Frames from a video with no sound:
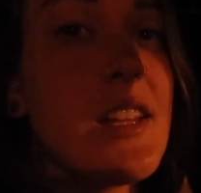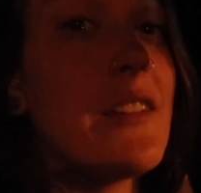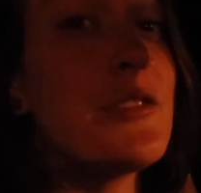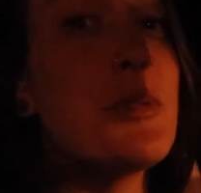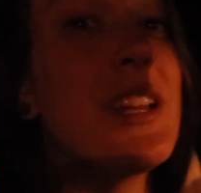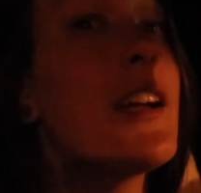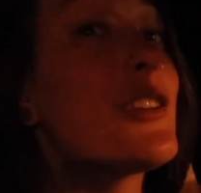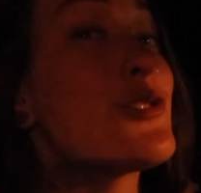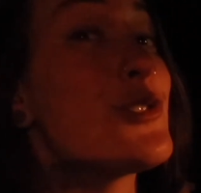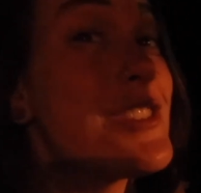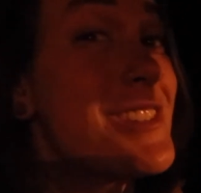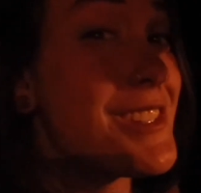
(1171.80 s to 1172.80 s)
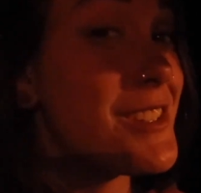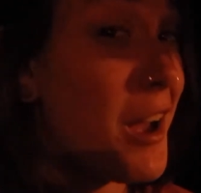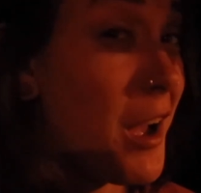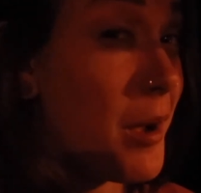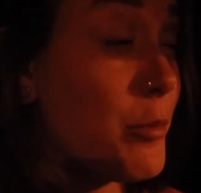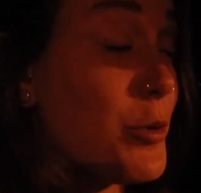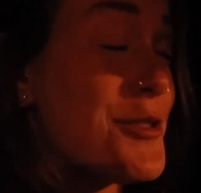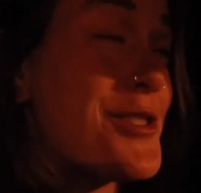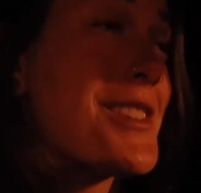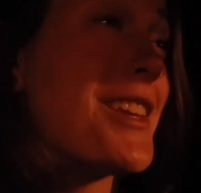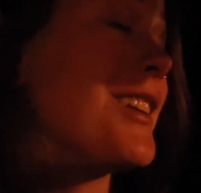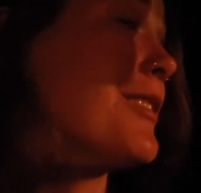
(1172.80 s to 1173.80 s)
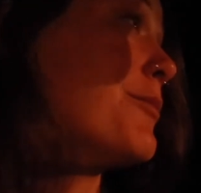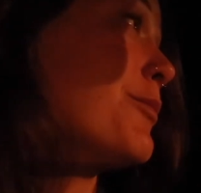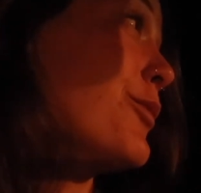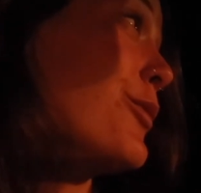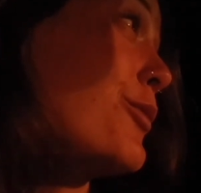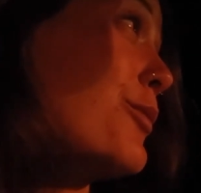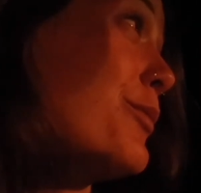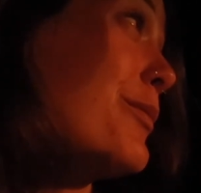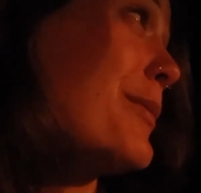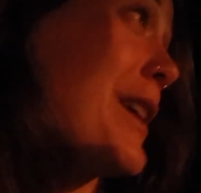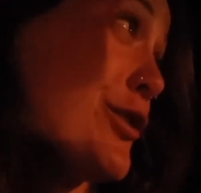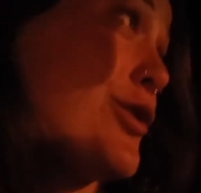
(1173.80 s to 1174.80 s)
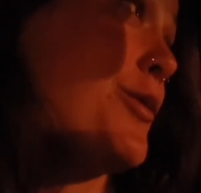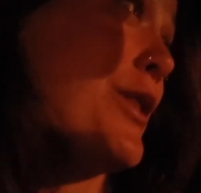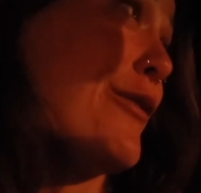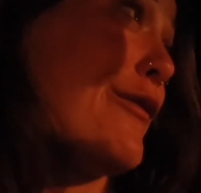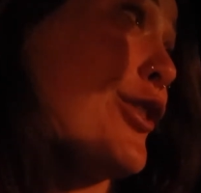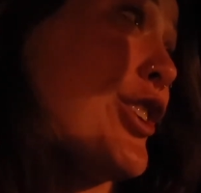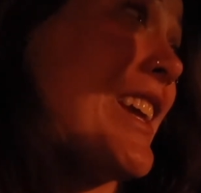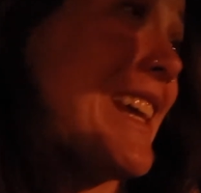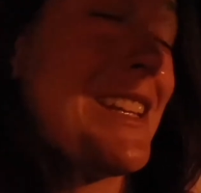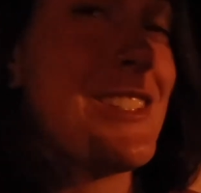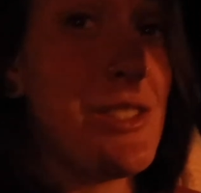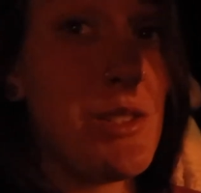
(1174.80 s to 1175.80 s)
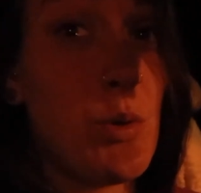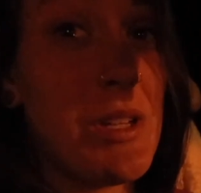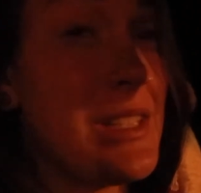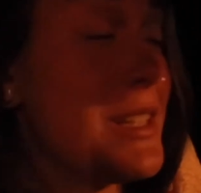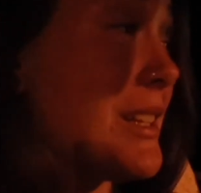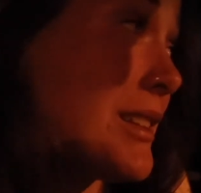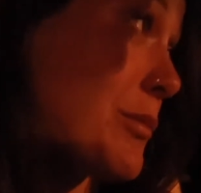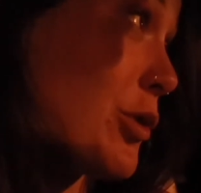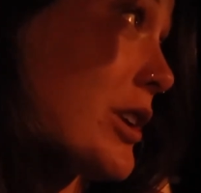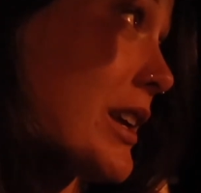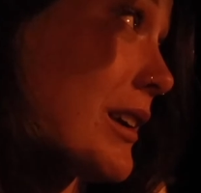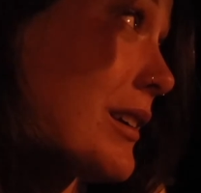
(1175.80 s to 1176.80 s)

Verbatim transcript: have to be an extra stop. We're just gonna make sure we don't forget to do it in the morning.